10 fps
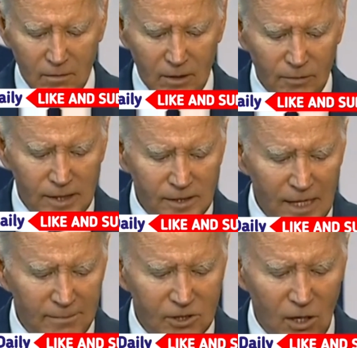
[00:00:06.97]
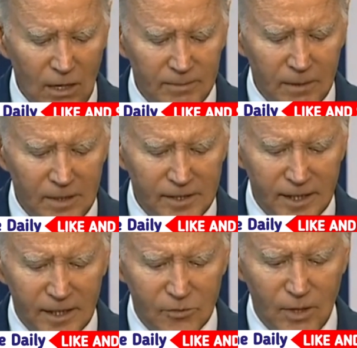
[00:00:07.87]
One of the reasons I'm so
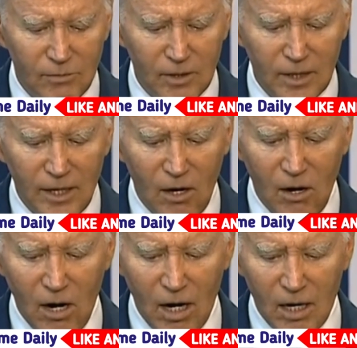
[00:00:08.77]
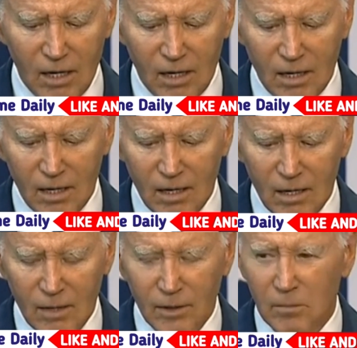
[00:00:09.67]
optimistic is we really are
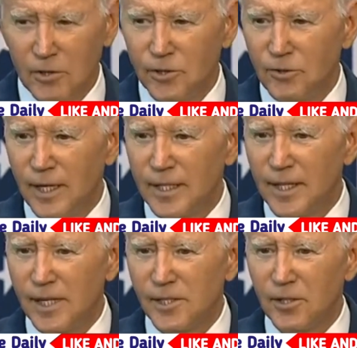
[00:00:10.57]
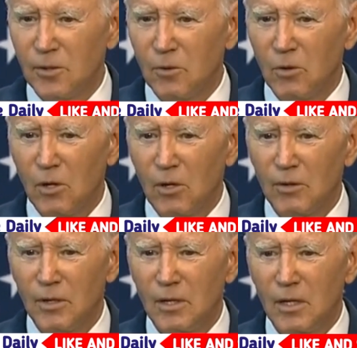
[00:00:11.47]
the most unique nation in the
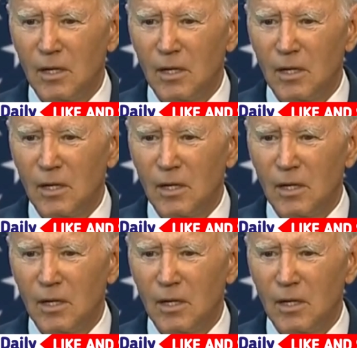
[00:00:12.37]
world.